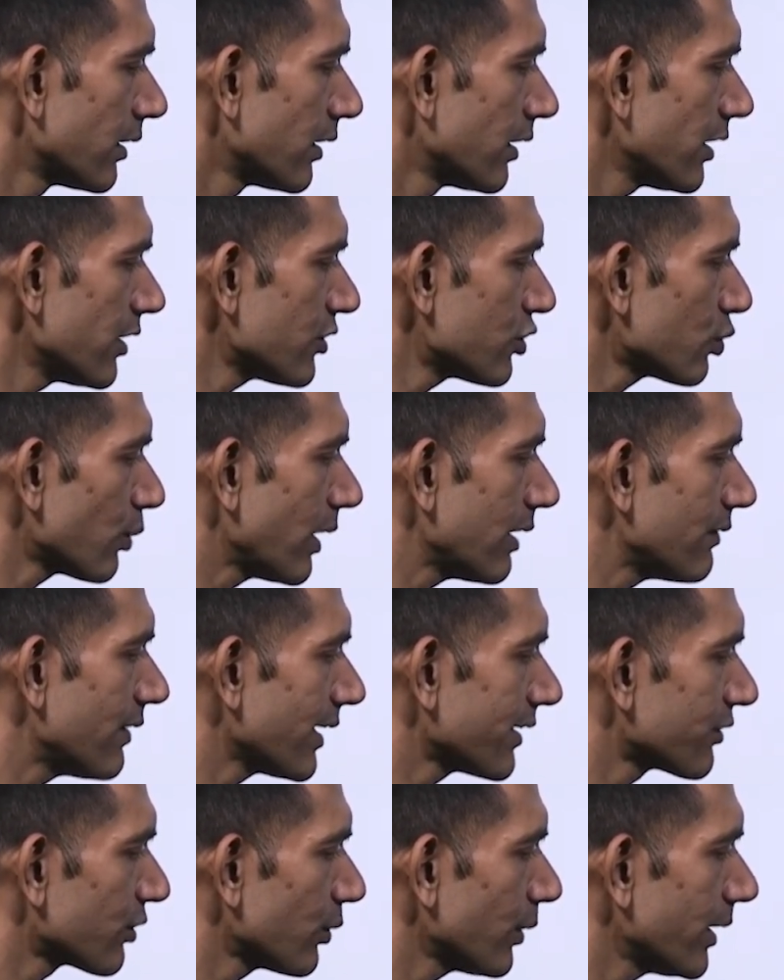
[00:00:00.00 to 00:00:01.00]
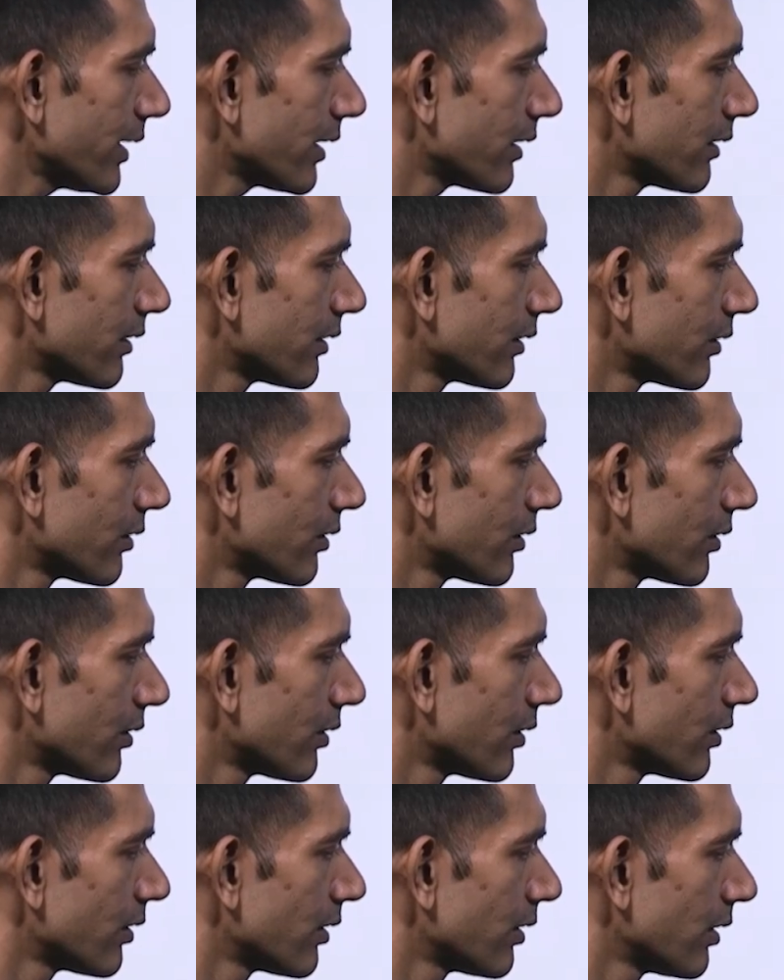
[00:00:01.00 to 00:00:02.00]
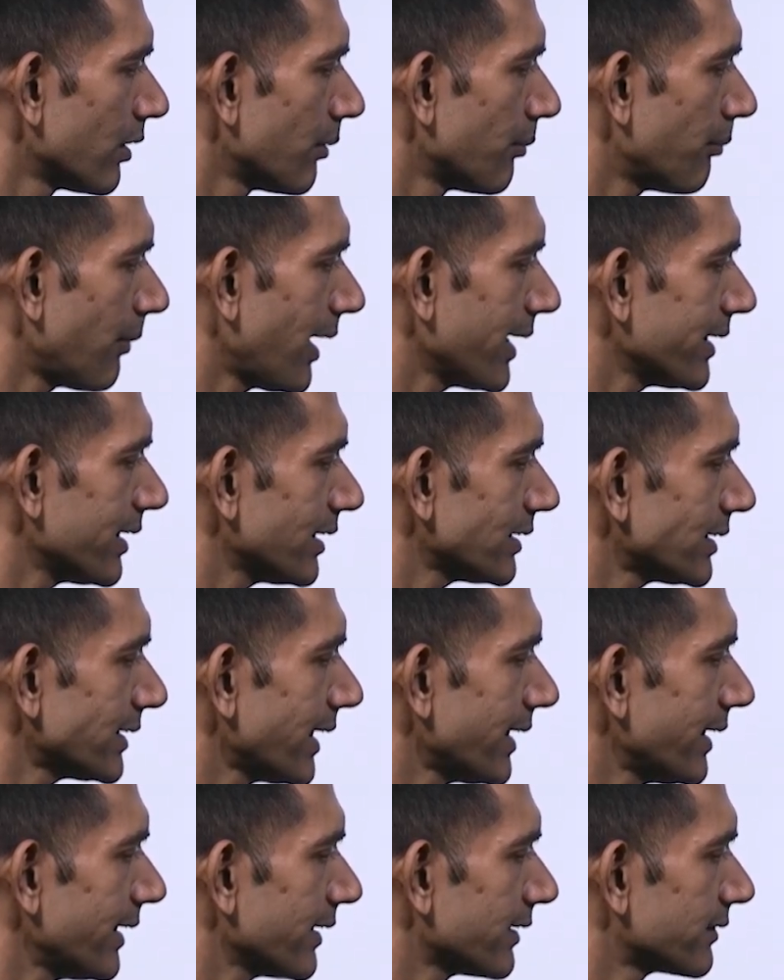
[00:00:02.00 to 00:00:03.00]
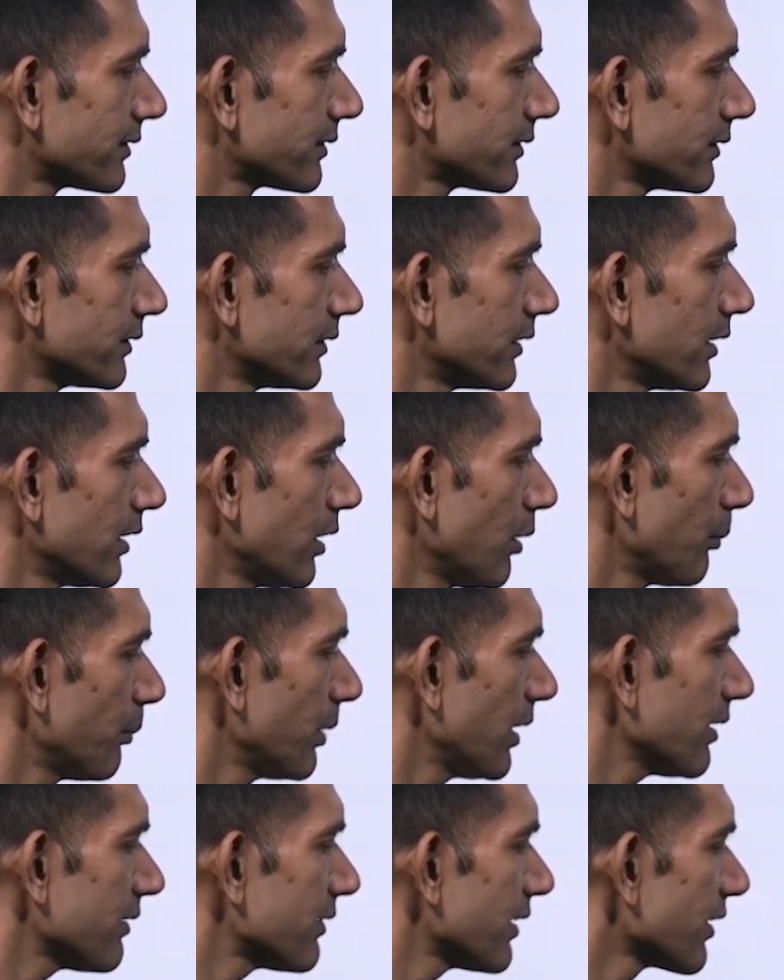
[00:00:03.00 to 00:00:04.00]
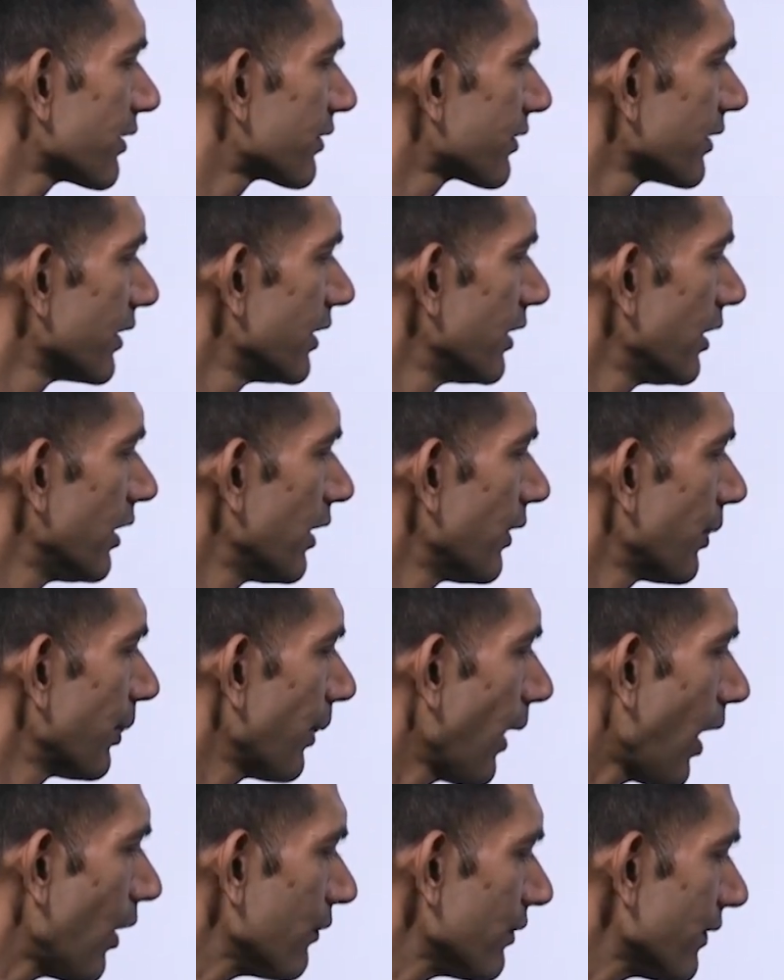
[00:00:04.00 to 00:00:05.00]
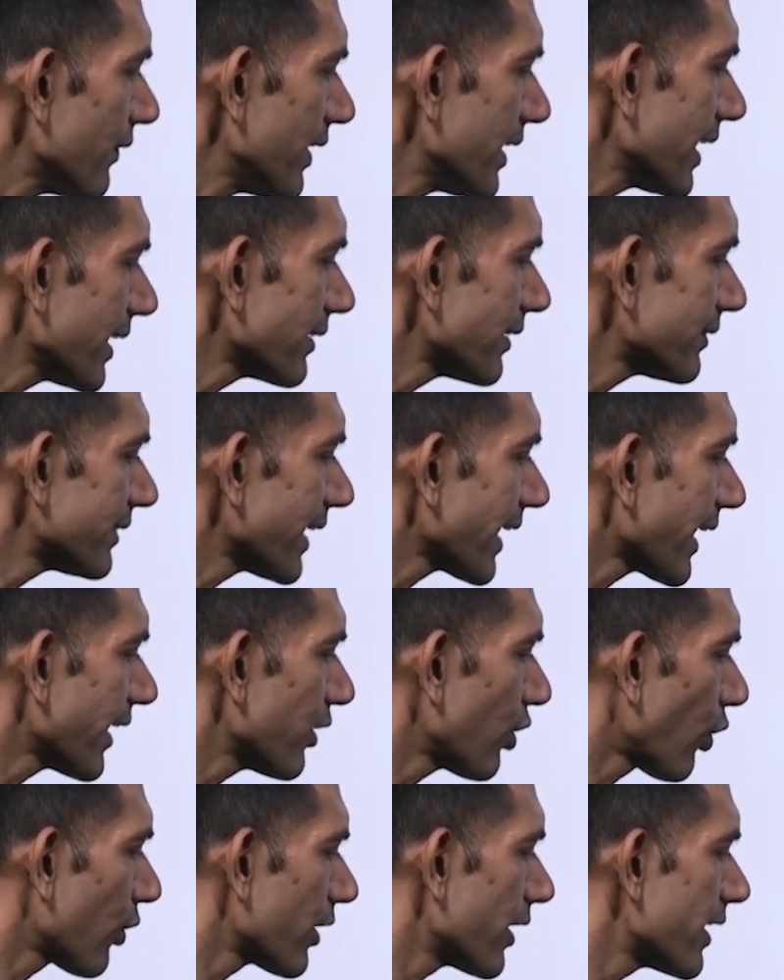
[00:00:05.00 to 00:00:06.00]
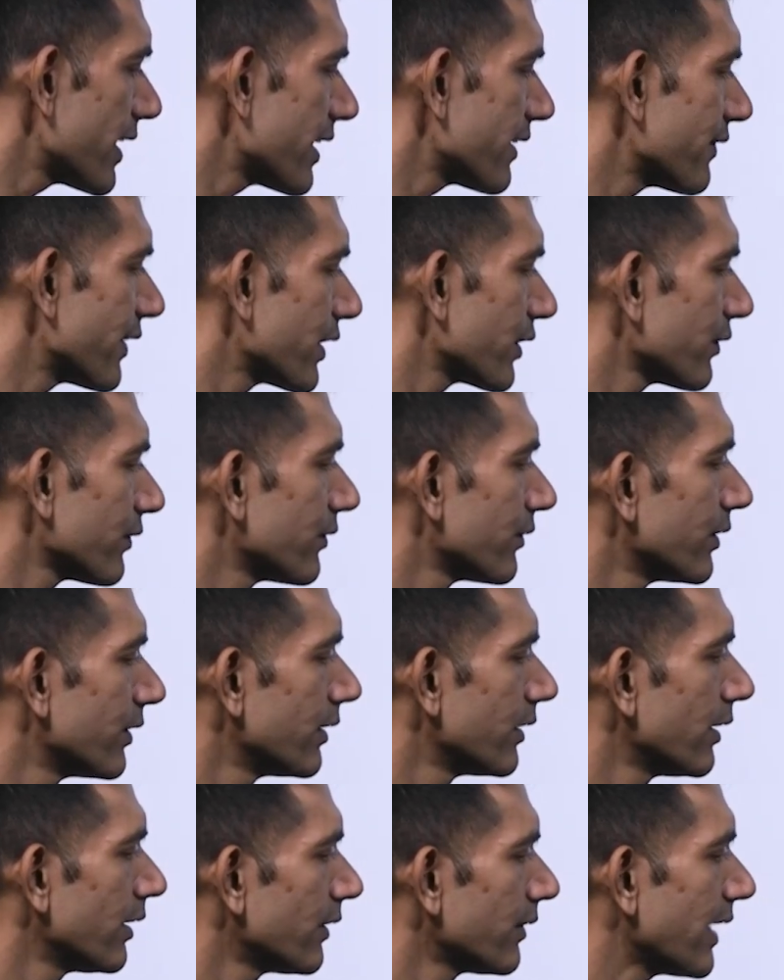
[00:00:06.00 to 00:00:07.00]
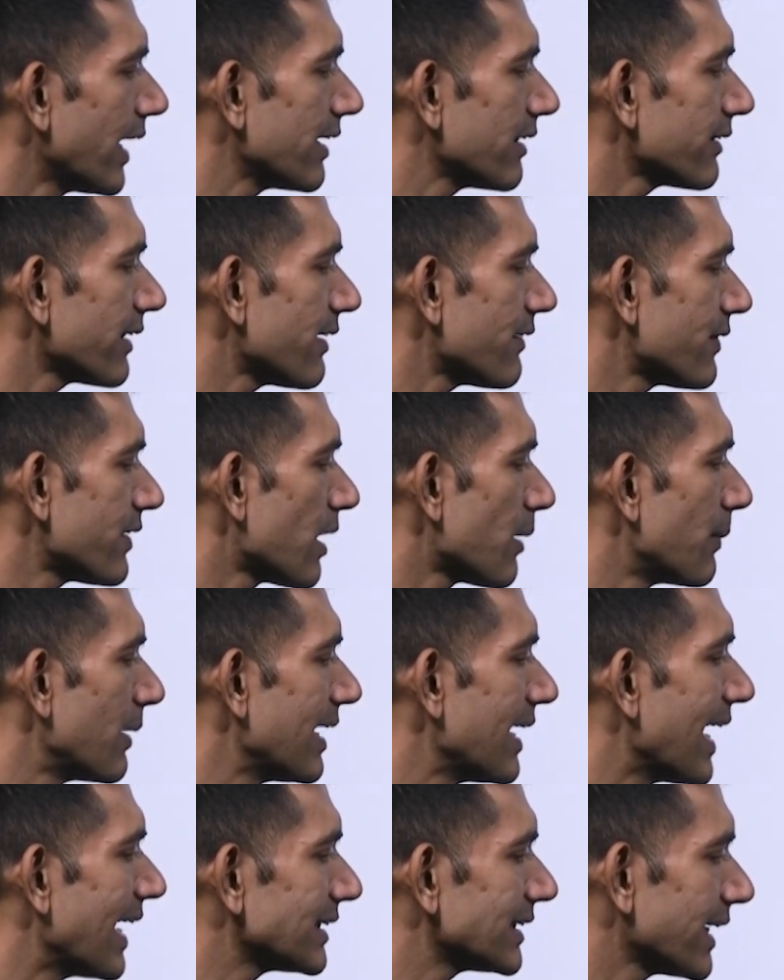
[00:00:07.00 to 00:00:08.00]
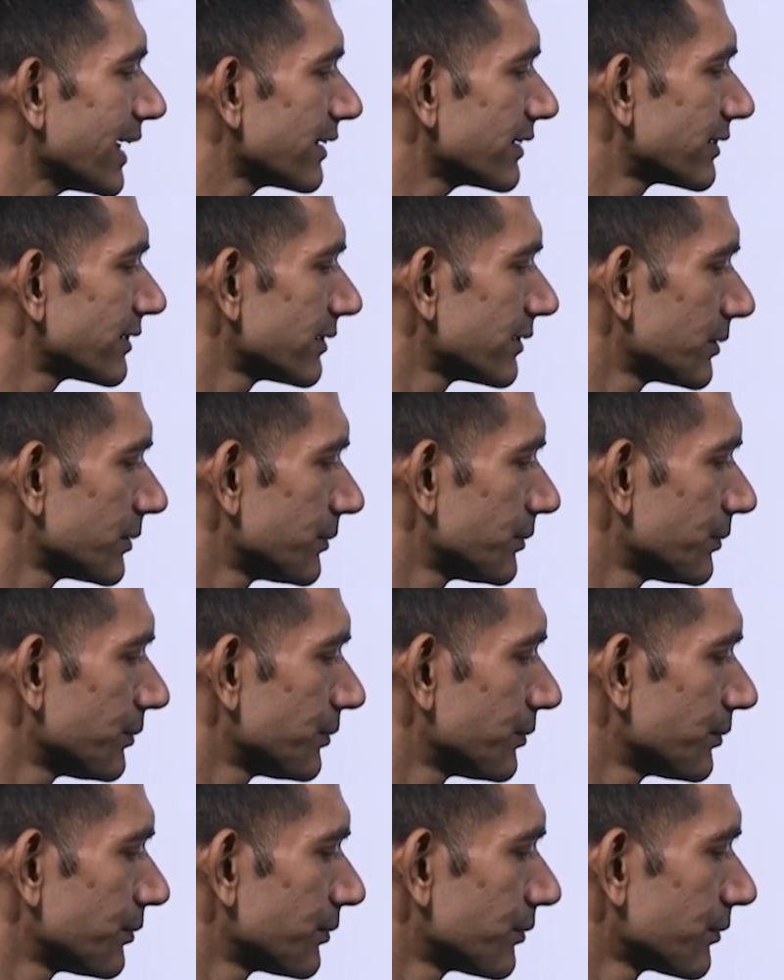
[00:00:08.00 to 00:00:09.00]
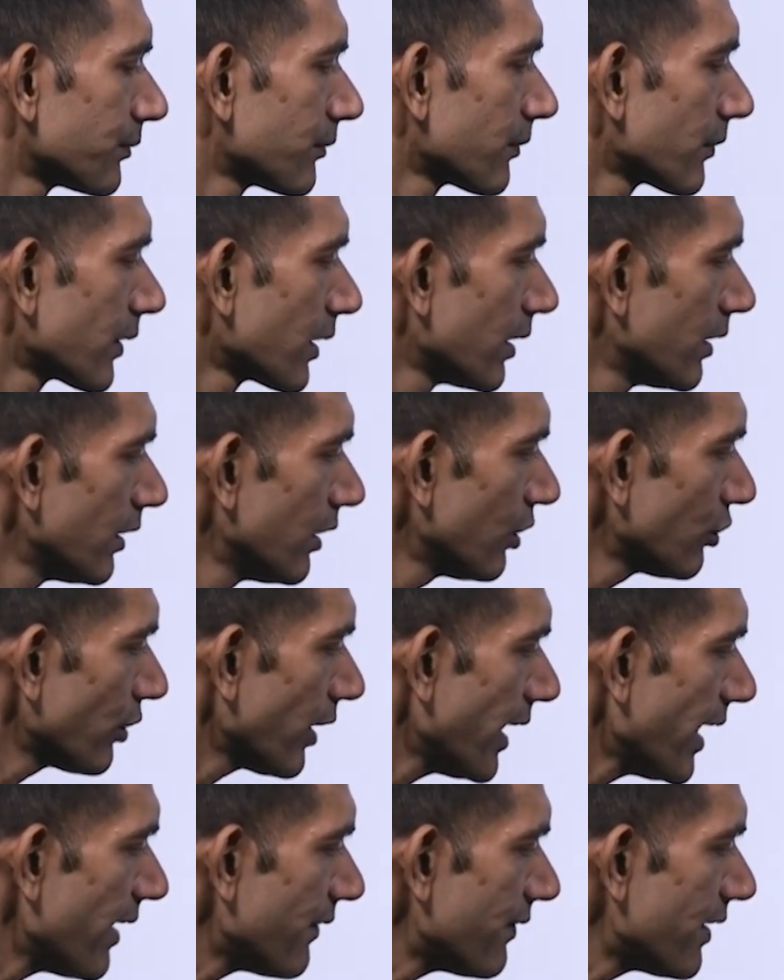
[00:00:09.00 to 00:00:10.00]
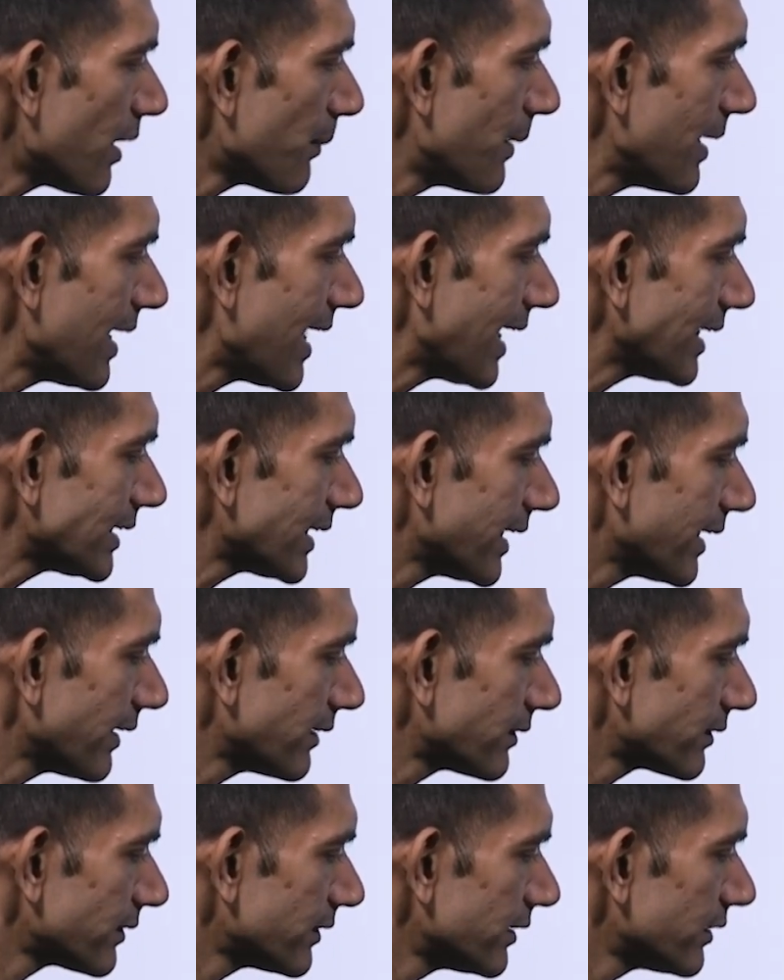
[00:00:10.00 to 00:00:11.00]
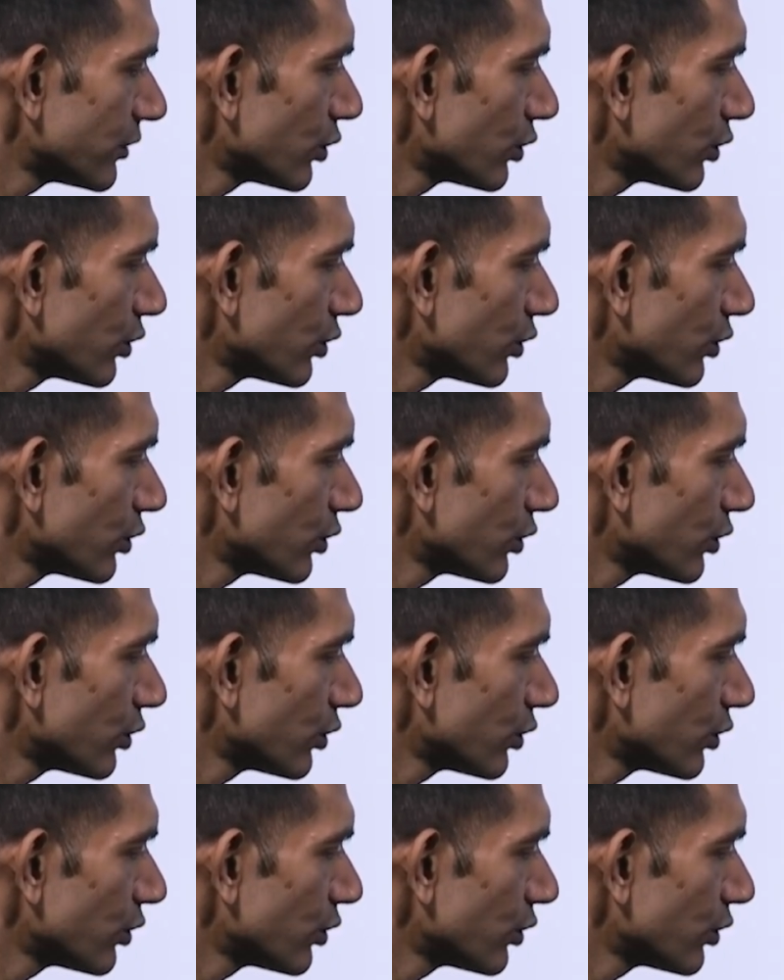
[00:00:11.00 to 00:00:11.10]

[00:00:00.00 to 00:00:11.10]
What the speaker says: is 12x square minus 10x plus 6. Now we will take the second order derivative, that is f double dash x. So f double dash x is